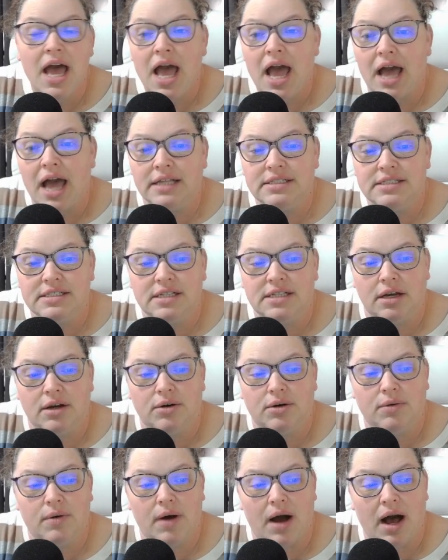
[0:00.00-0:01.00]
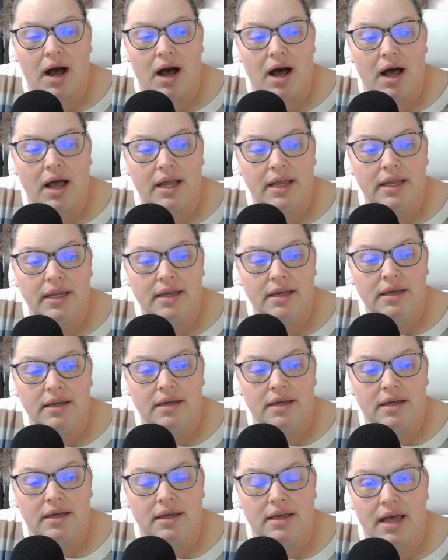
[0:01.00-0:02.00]
And so I
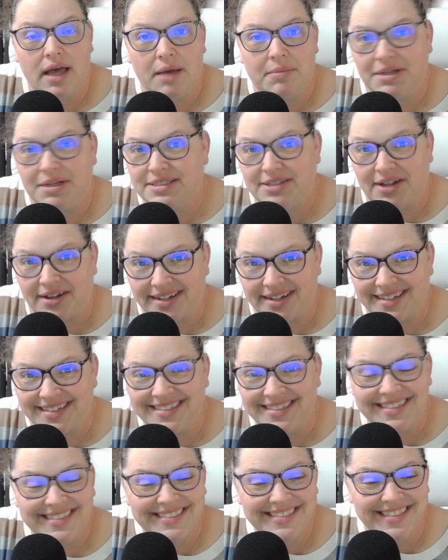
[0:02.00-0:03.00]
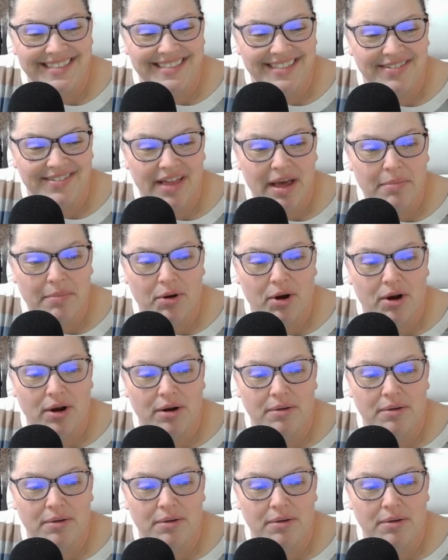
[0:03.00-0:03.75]
am excited to do that part,